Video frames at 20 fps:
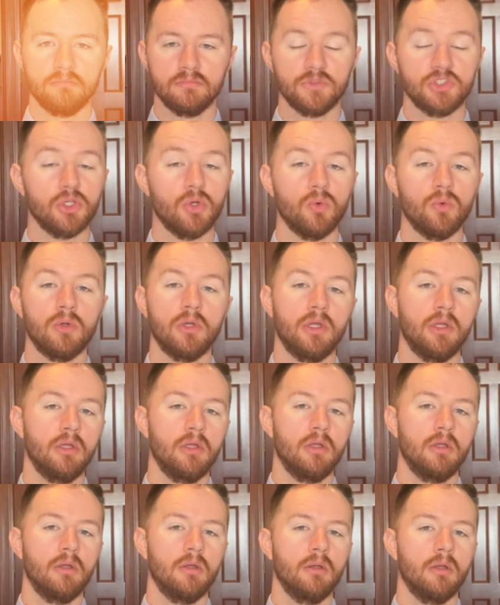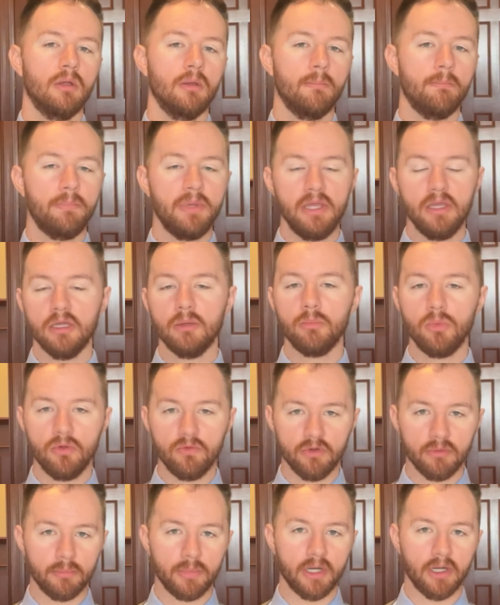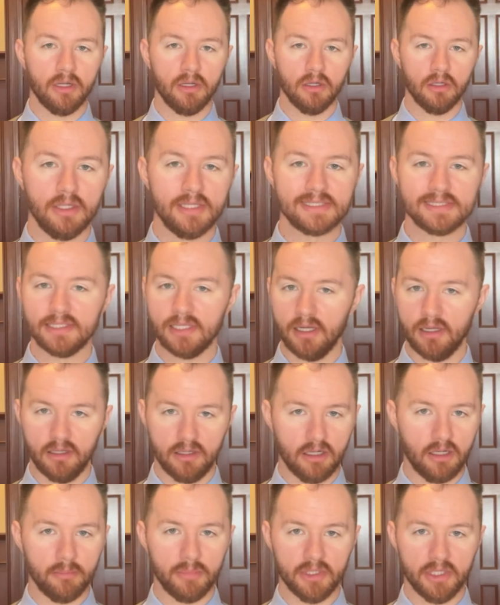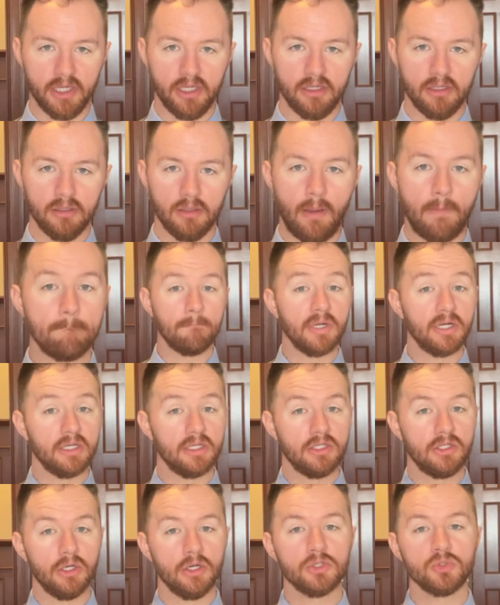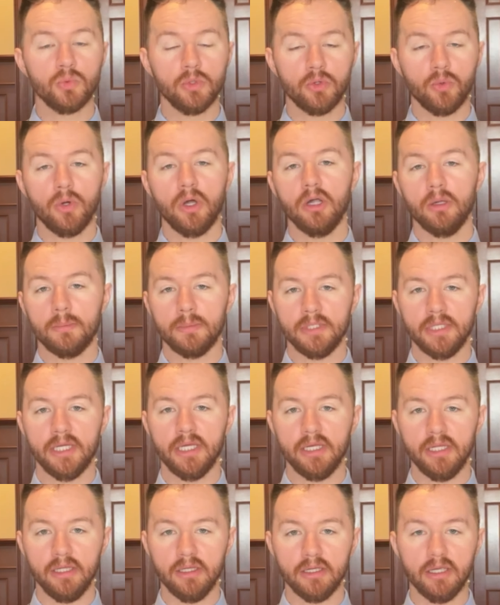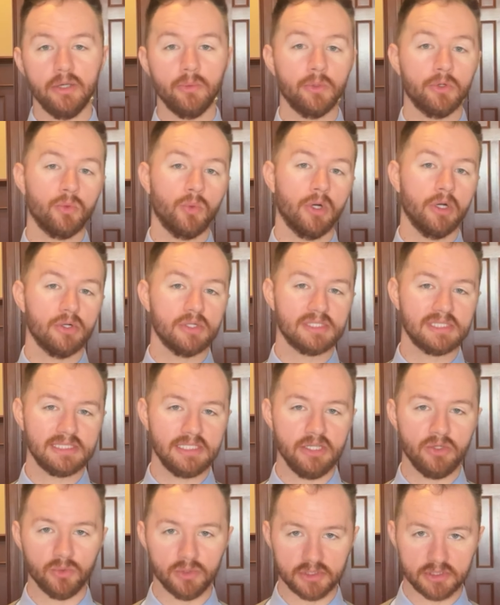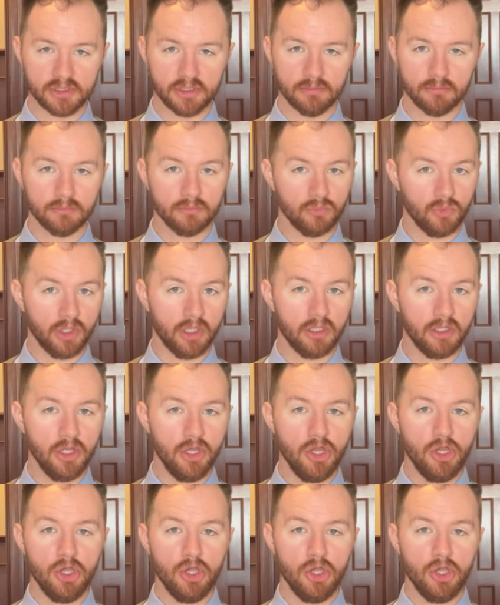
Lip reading: So being a move-up buyer is not complicated, but it does require planning. It requires sequencing, right?